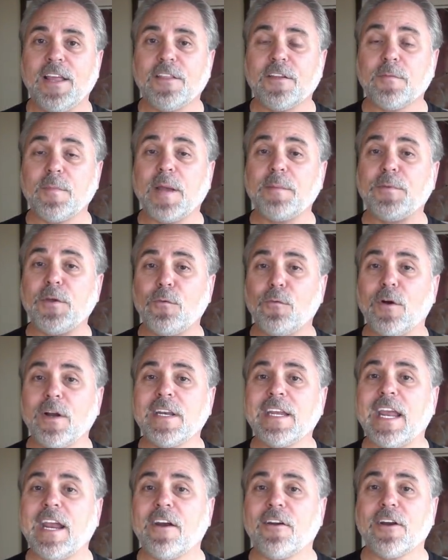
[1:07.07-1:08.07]
There might be
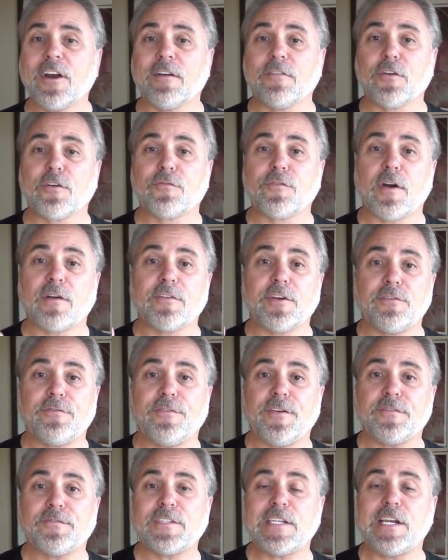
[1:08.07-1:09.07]
one caregiver for every
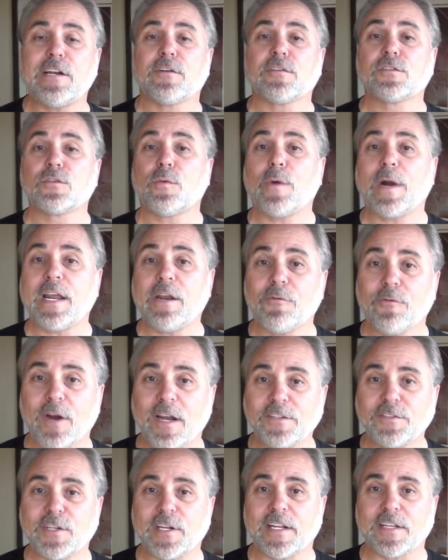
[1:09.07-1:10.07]
15 or 20
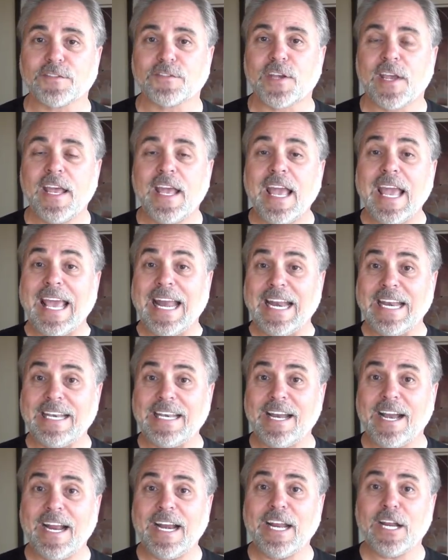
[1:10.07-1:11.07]
residents, and at
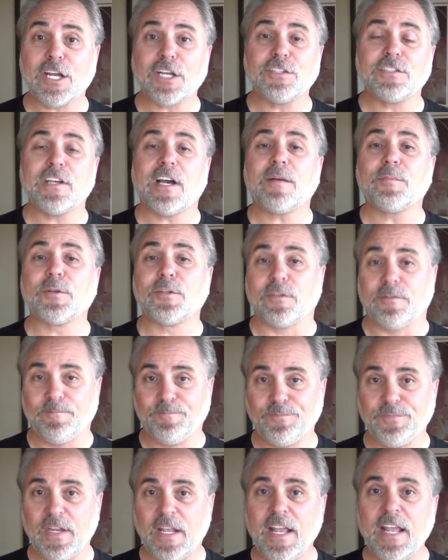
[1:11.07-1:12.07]
night it could double.
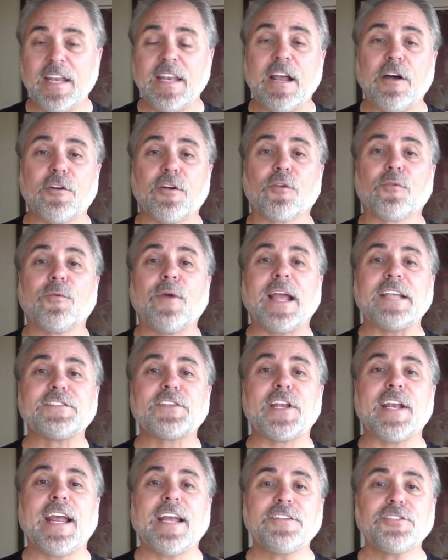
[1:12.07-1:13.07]
Now, in a
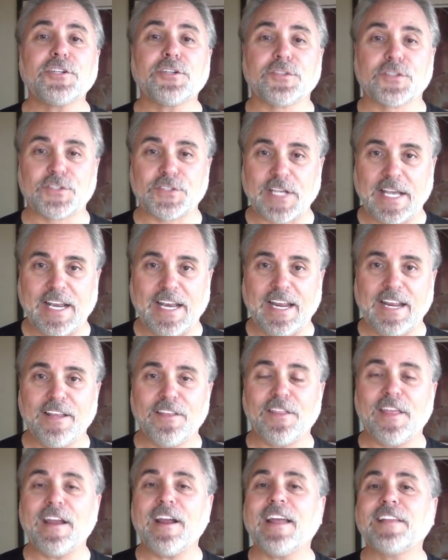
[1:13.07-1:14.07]
residential
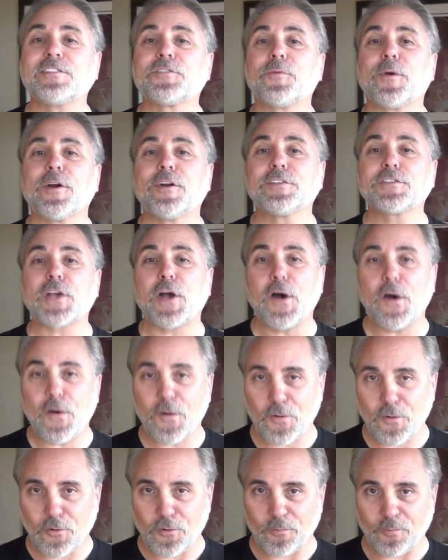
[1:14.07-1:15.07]
setting, that's where it's a
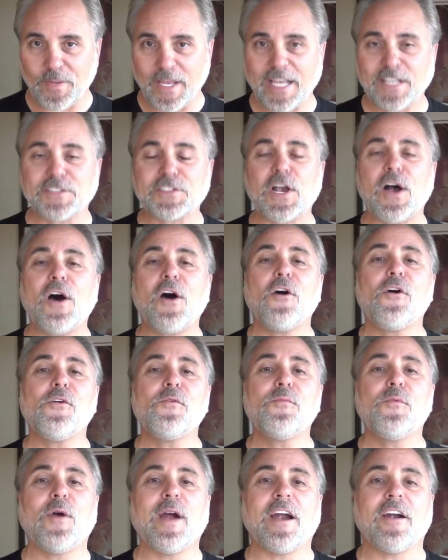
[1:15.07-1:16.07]
home. It's a
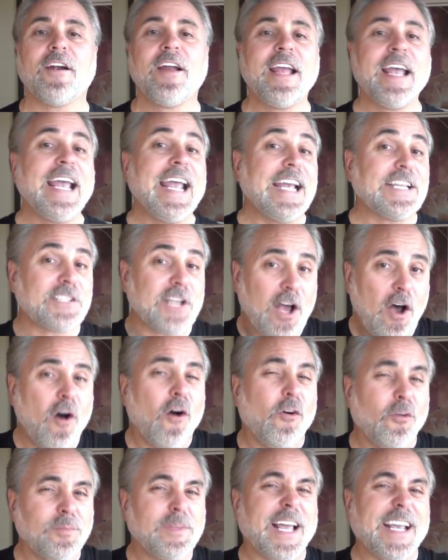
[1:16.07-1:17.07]
home where it's a
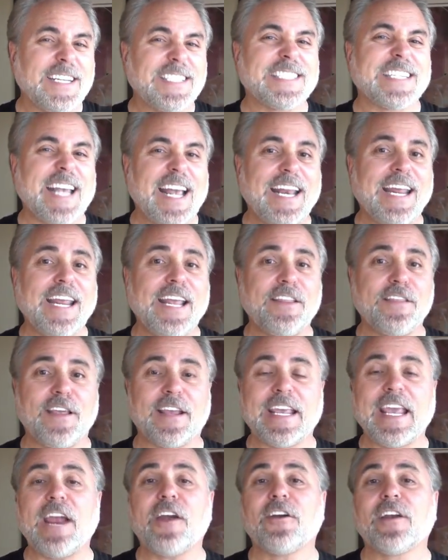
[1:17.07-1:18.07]
home-like setting and the
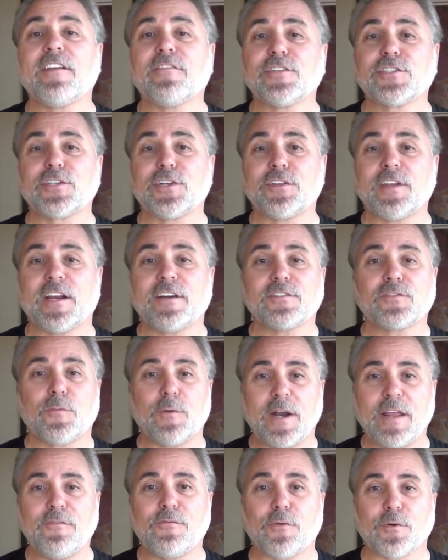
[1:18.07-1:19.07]
caregivers are there
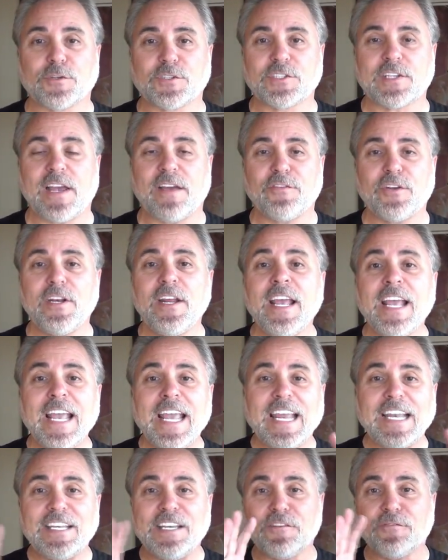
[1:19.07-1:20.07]
24/7
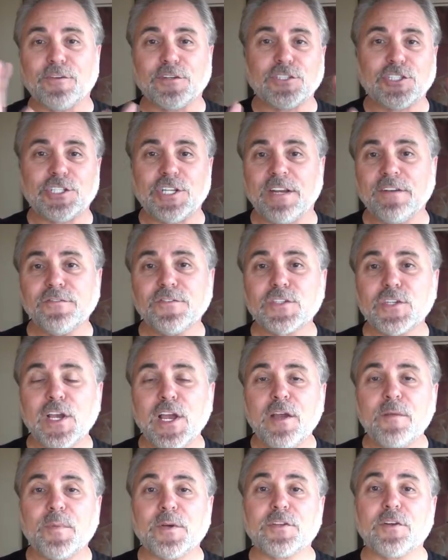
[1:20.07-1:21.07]
in different shifts,
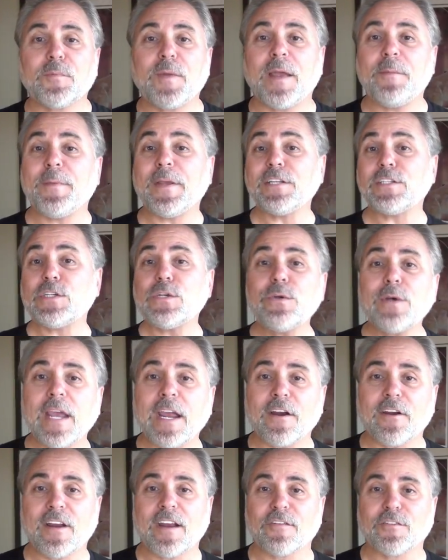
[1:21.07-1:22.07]
but there might be two
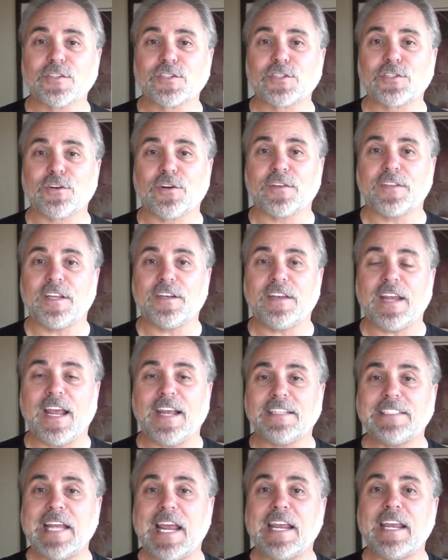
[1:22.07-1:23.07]
caregivers during the
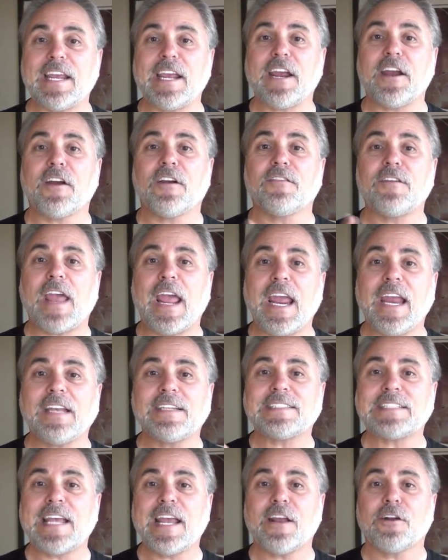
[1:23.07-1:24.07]
day taking care of
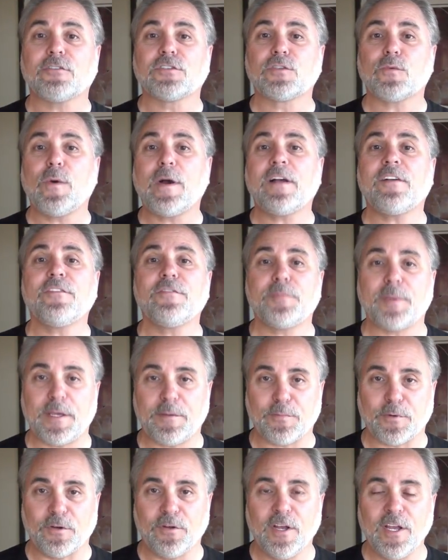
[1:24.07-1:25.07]
8, 10, or 12
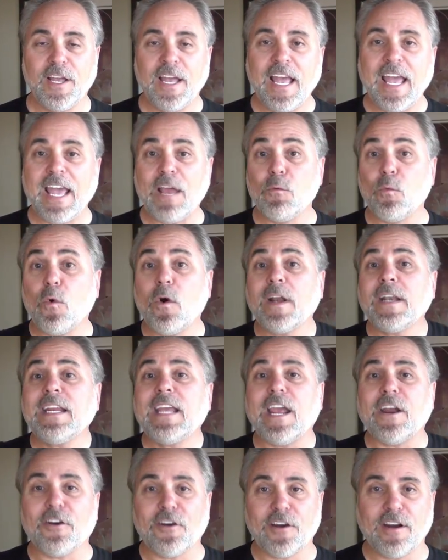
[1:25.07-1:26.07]
people, and one
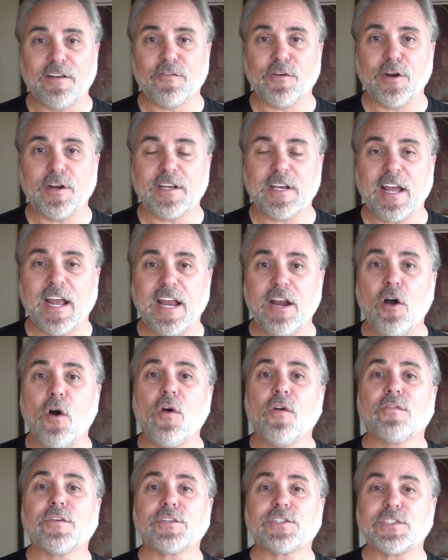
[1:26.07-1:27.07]
caregiver at night
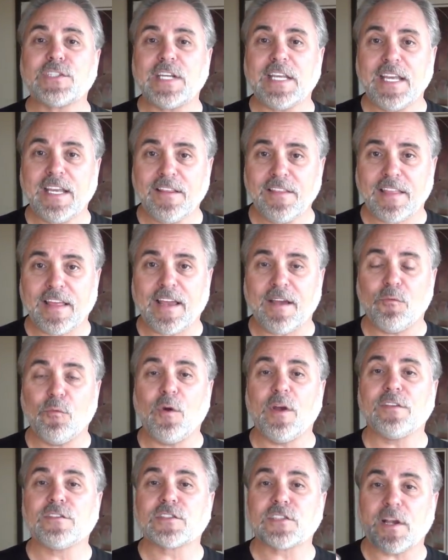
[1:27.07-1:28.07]
overseeing them
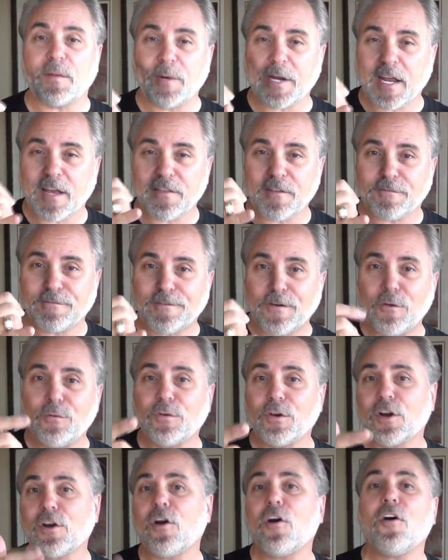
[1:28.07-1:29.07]
with somebody on the phone
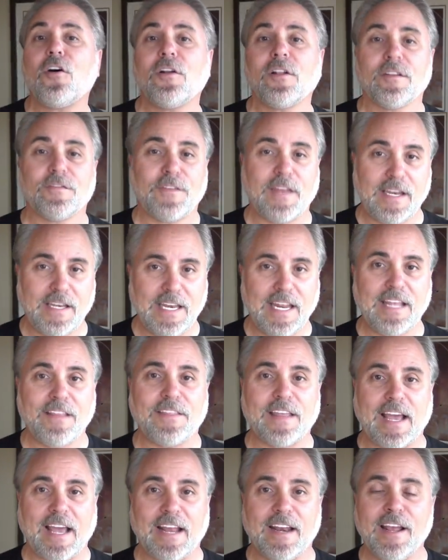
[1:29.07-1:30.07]
to call if they need
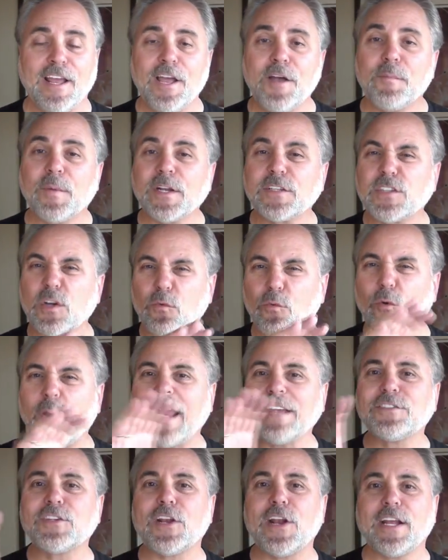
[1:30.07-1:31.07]
that. But it's a
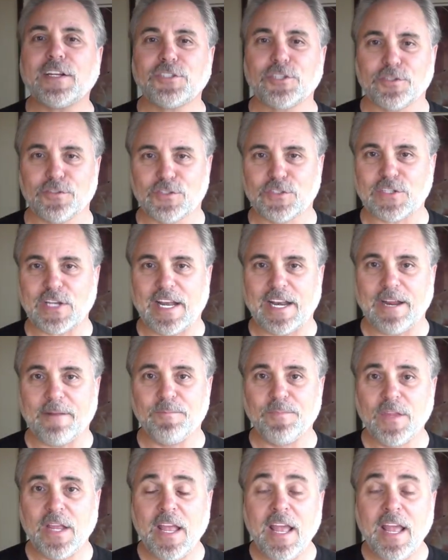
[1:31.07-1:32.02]
residential setting.